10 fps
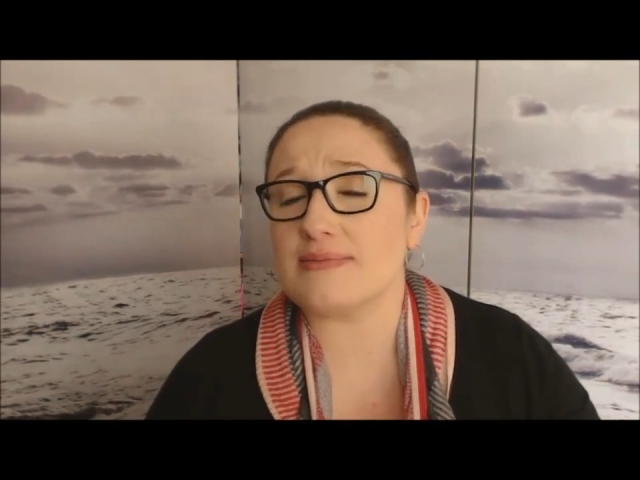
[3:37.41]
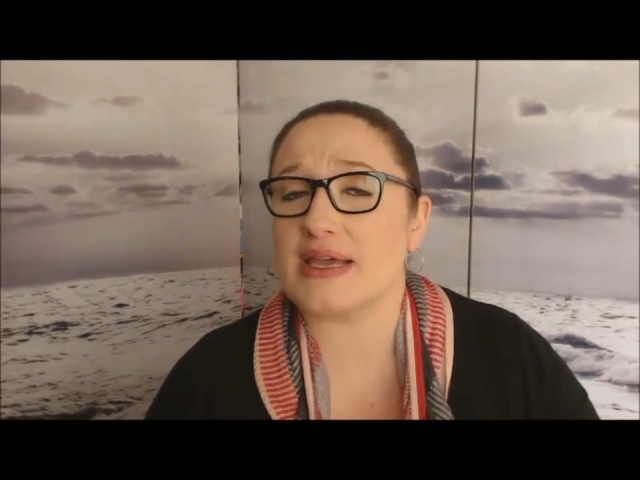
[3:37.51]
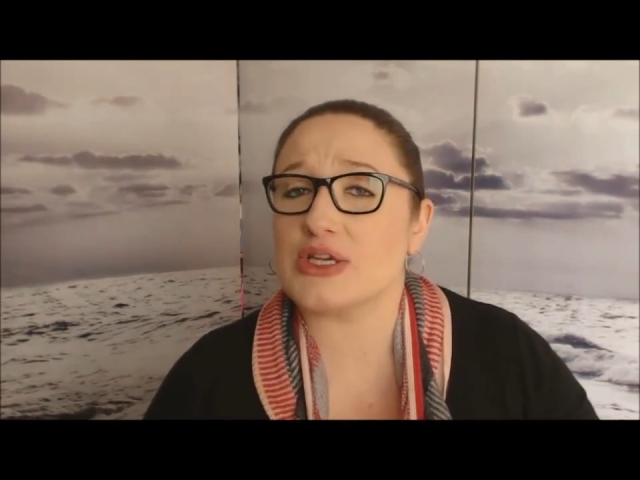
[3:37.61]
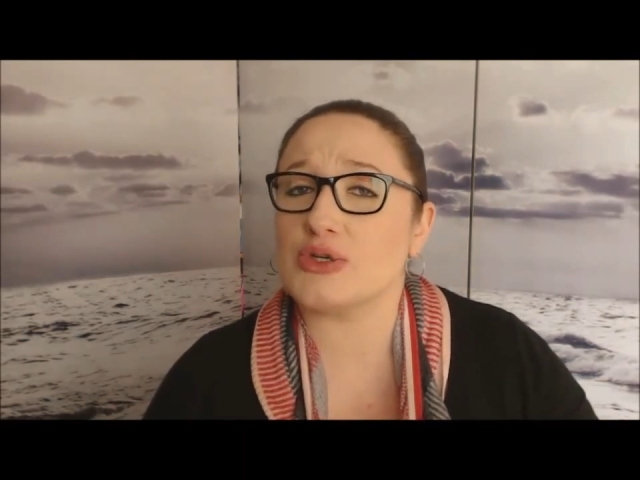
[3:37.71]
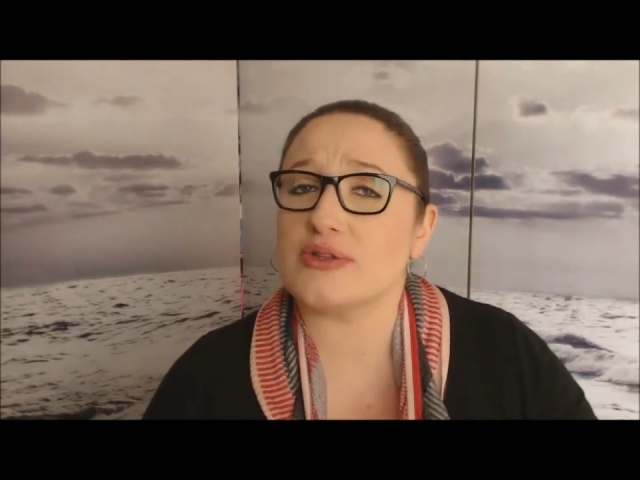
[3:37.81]
to
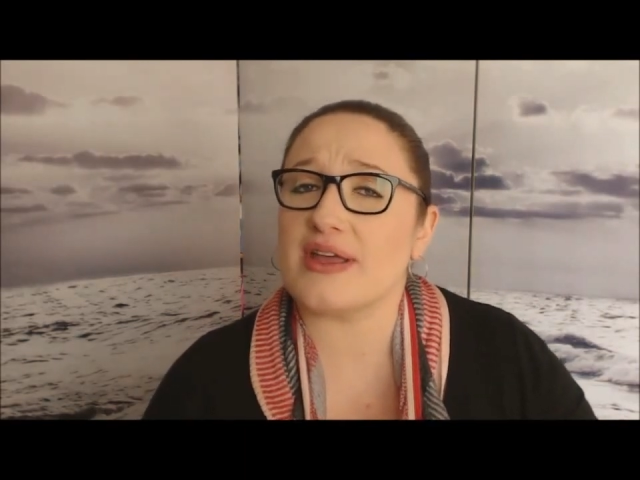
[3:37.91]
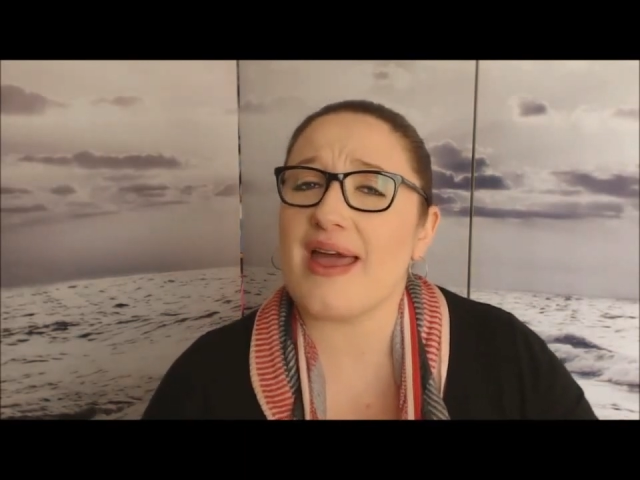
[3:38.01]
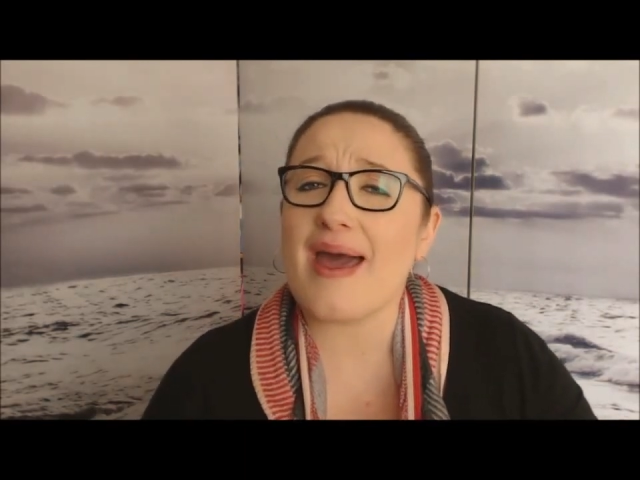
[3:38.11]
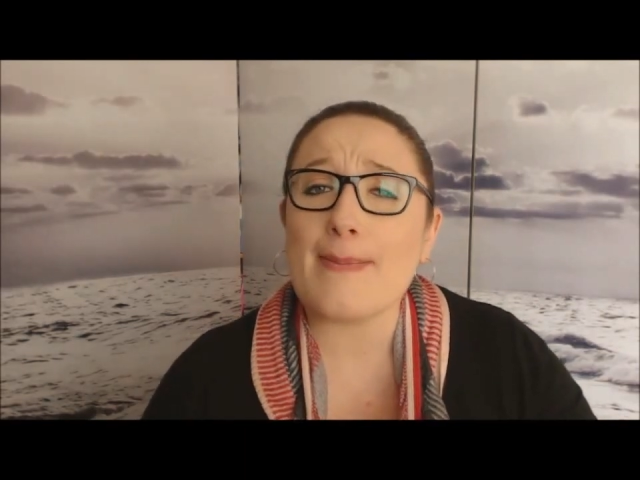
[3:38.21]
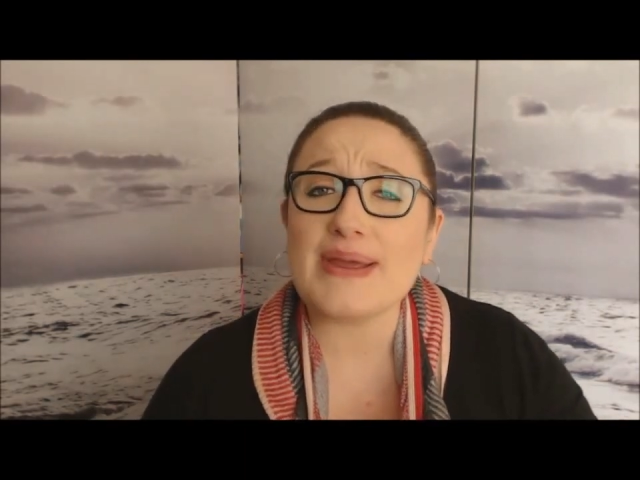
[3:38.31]
make sure they're
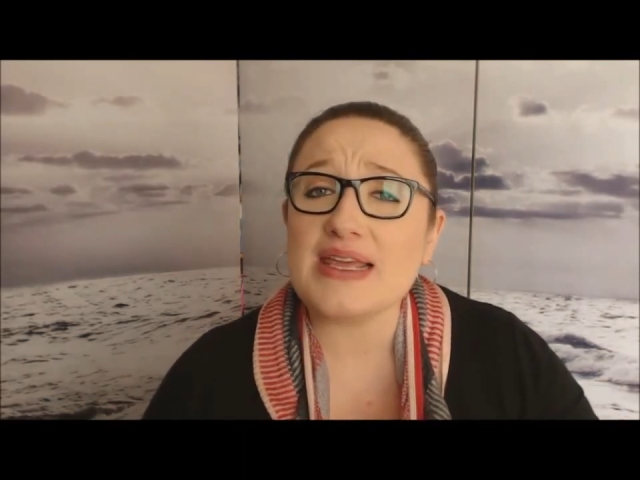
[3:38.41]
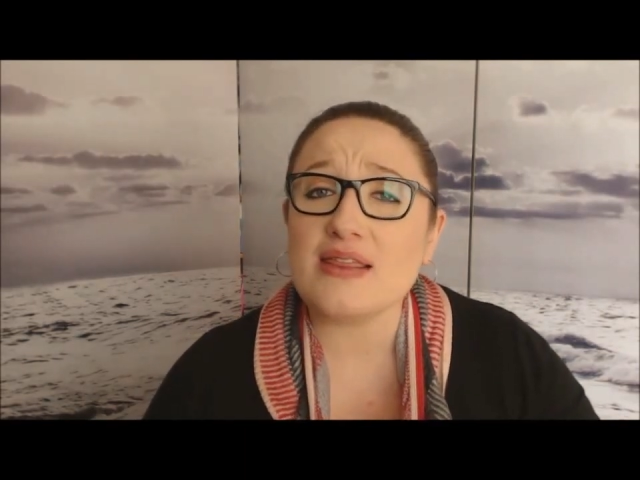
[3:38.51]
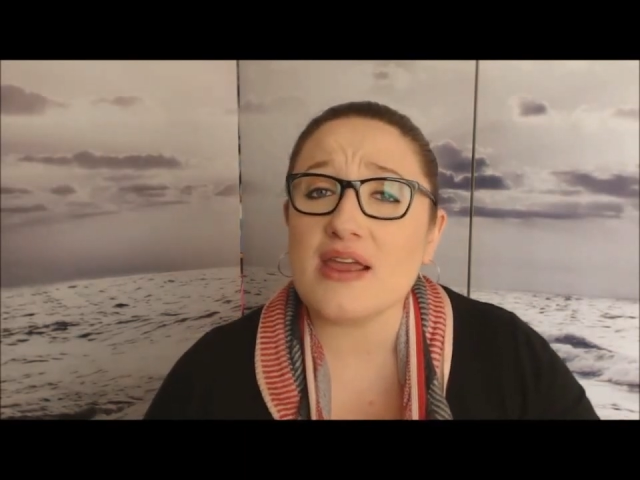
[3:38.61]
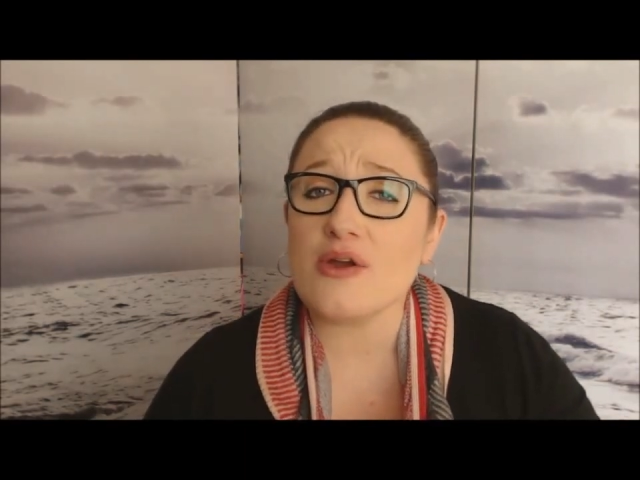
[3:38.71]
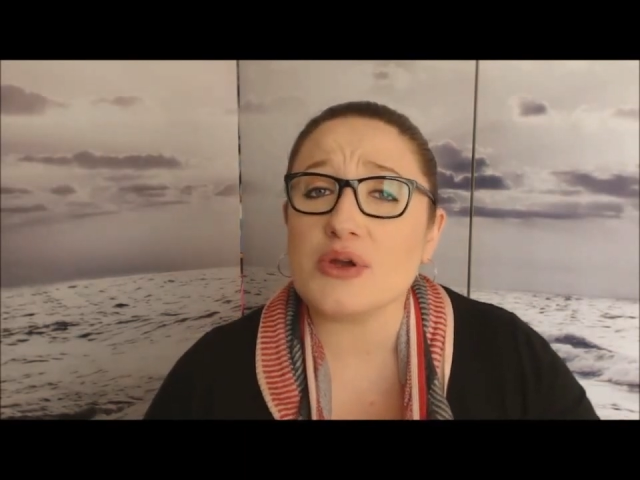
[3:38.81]
happy in
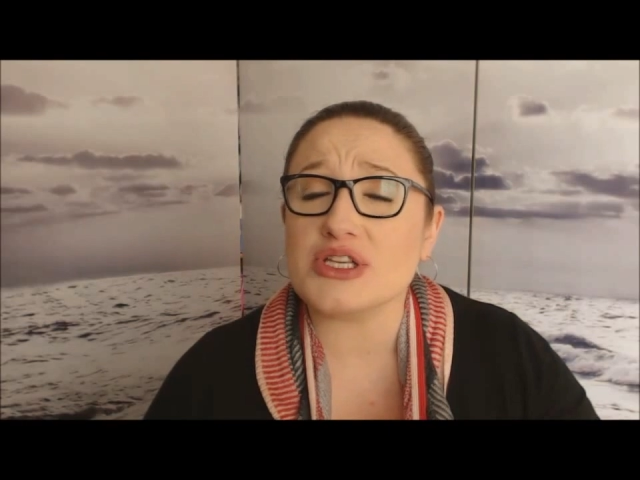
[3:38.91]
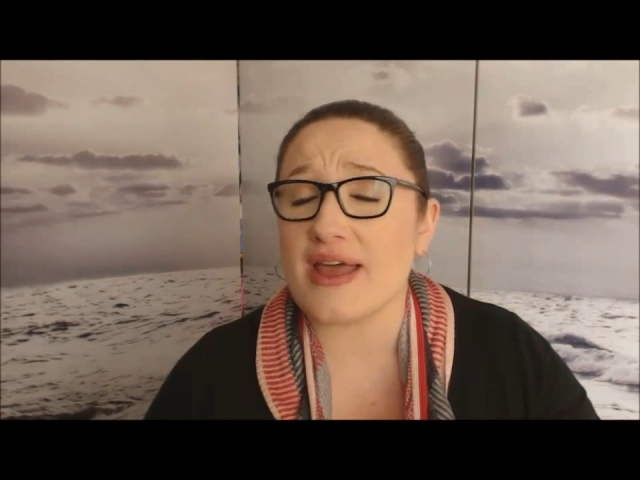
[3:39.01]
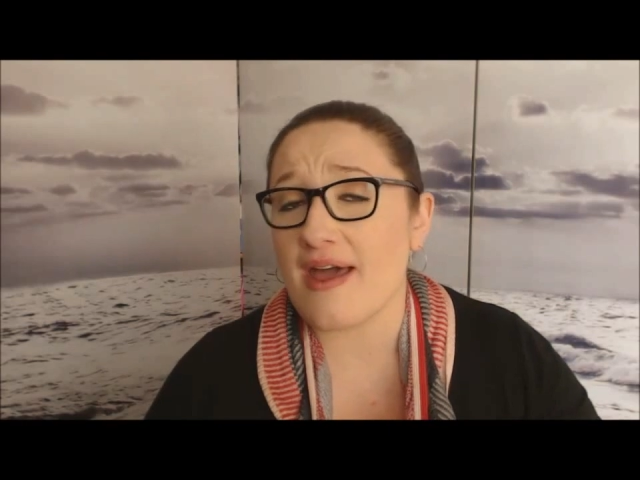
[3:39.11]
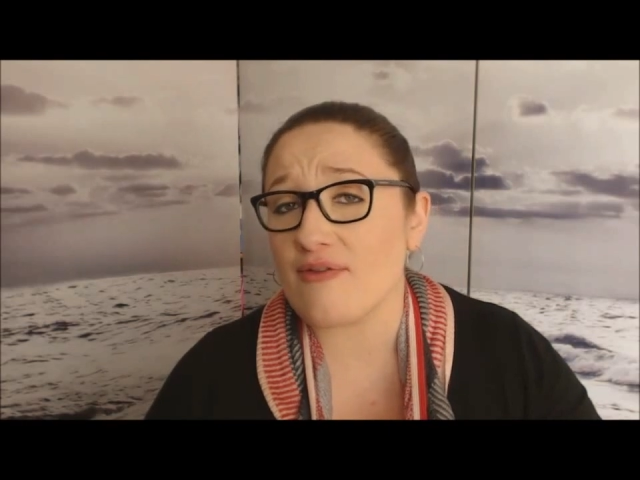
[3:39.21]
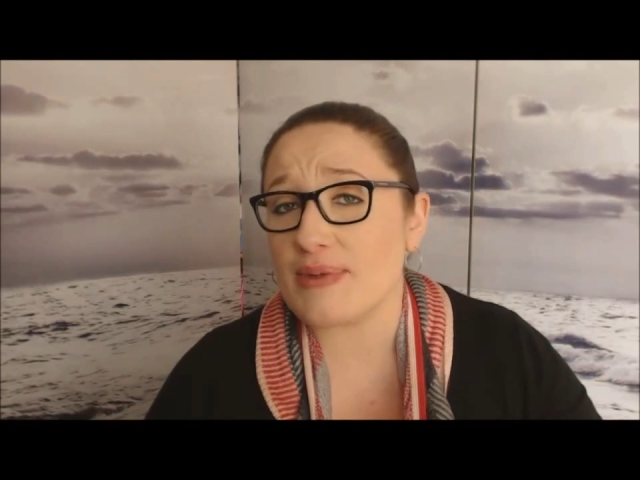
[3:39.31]
there, which
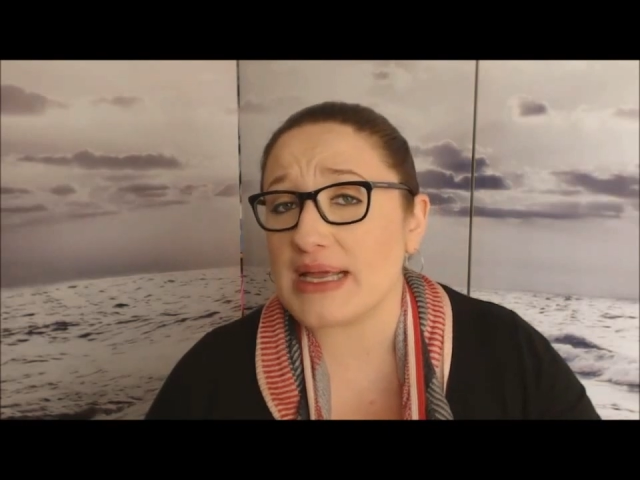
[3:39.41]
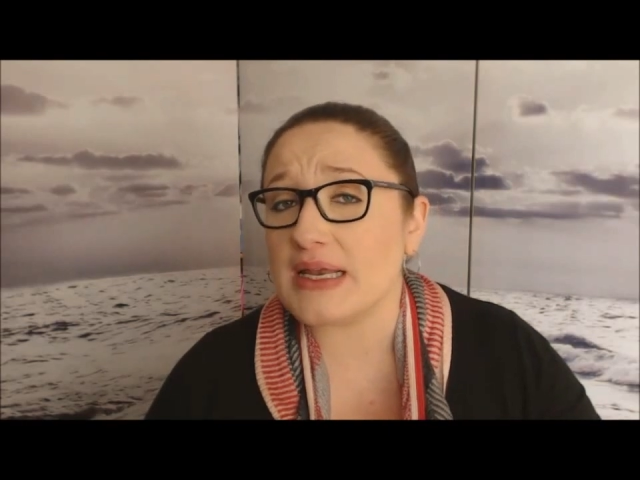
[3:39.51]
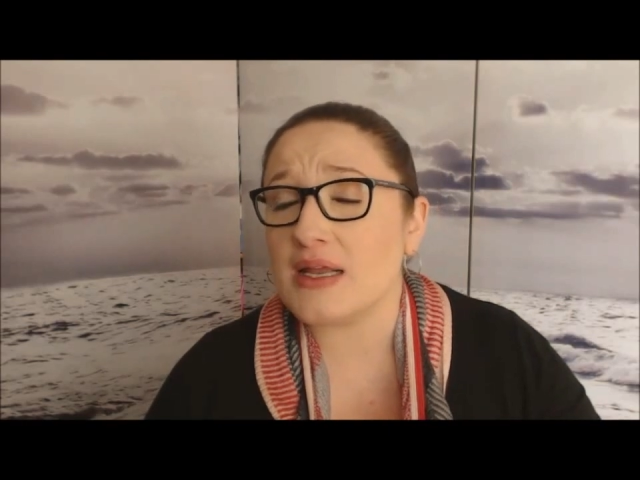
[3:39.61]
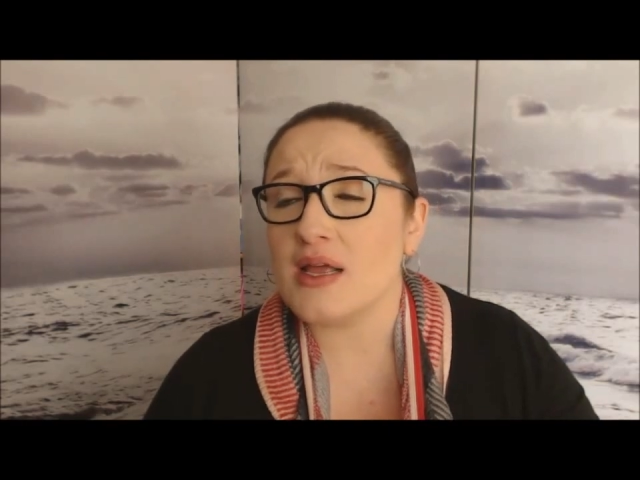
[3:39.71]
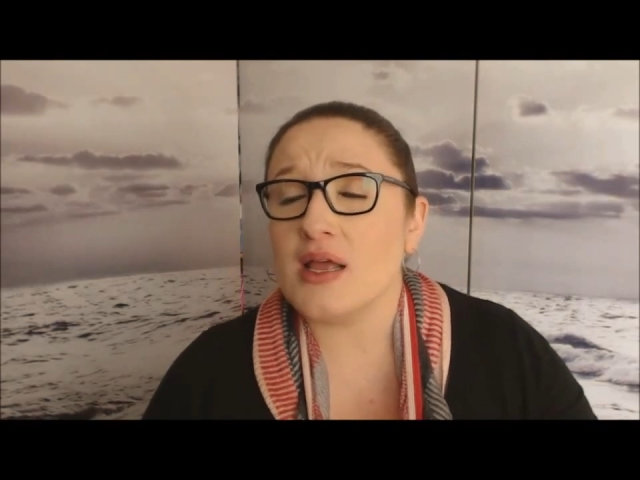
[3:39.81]
they have been.